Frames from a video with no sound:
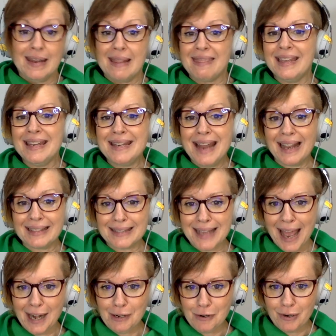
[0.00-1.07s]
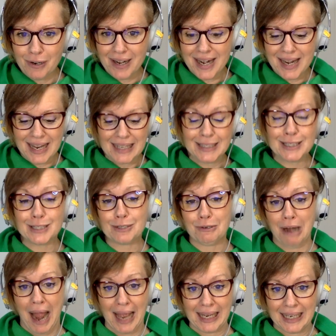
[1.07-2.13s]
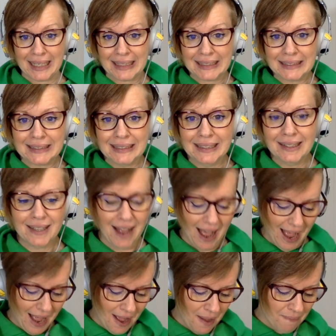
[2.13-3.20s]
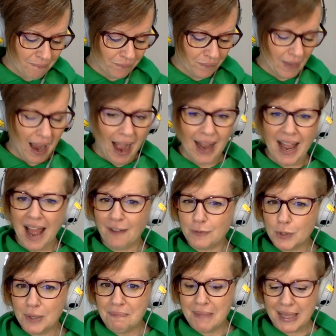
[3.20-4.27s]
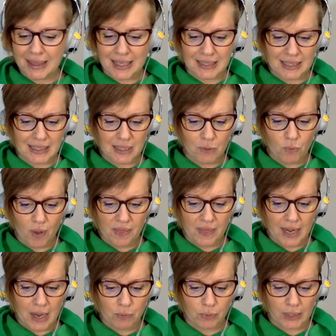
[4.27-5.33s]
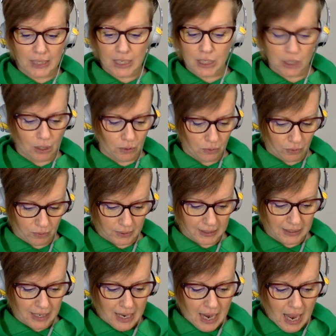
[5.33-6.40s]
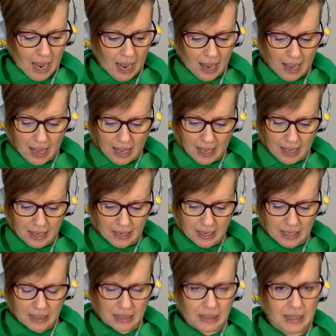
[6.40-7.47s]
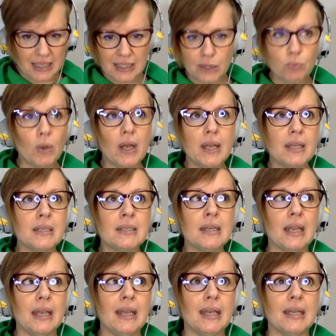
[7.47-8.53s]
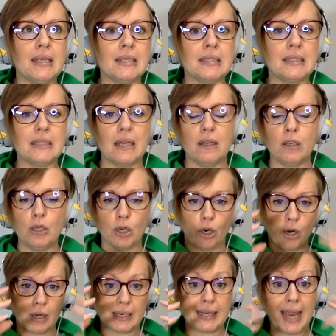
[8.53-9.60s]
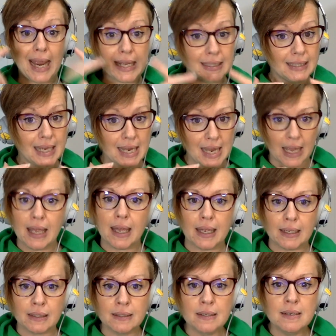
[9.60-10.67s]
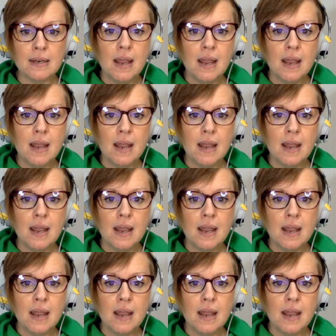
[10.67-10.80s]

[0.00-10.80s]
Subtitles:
The next category is scrying. I have to admit, this isn't one that I really use. This one is you're gazing in